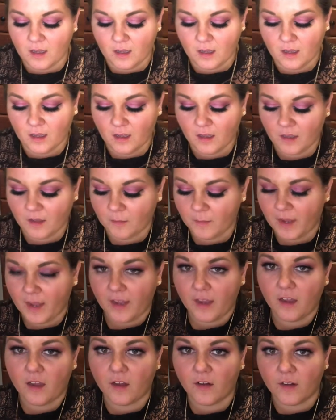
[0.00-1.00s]

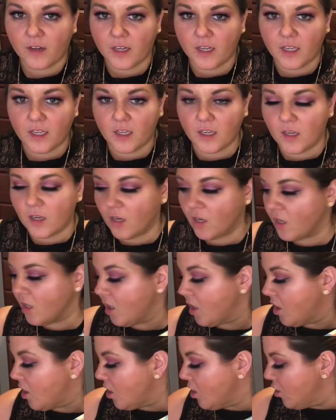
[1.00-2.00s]
I already
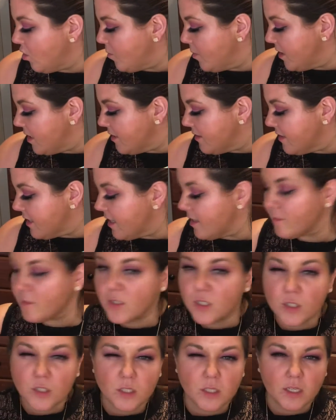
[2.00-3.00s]
opened them
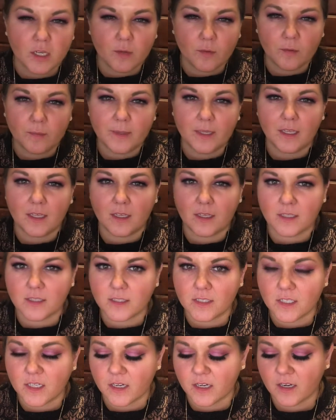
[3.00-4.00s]
just so that it would be
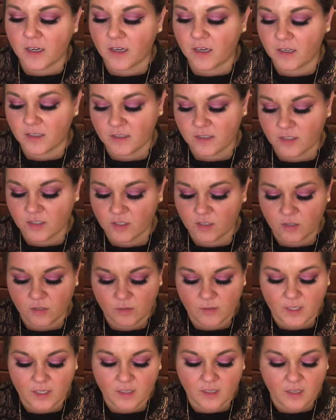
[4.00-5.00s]
easier to do
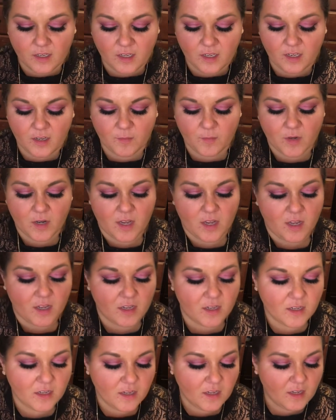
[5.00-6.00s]
on camera
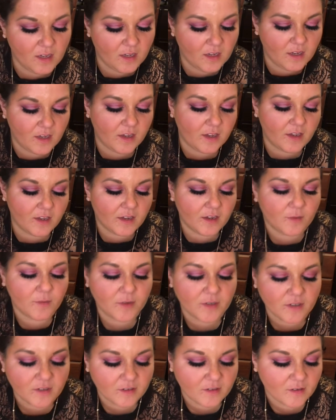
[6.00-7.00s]
and I
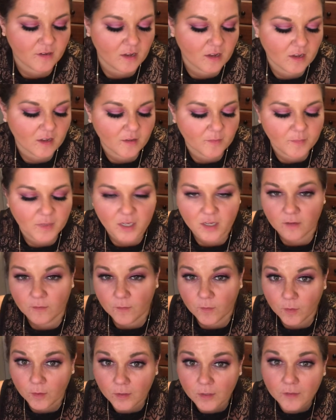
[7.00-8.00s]
wouldn't make a
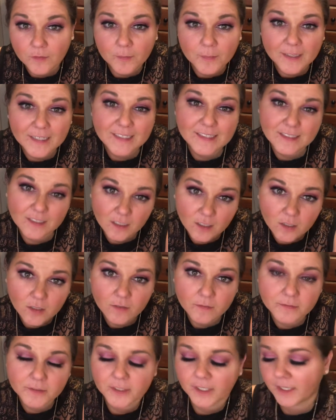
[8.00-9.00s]
fool of
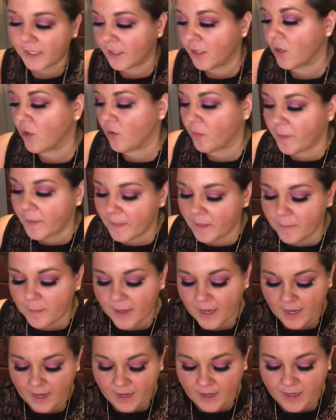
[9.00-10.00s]
myself trying to open the
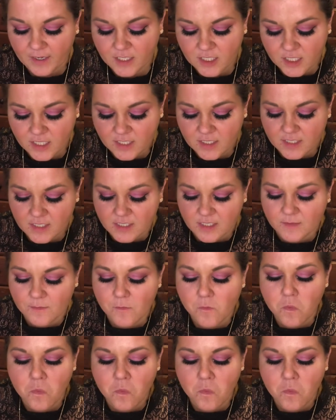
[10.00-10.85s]
packages.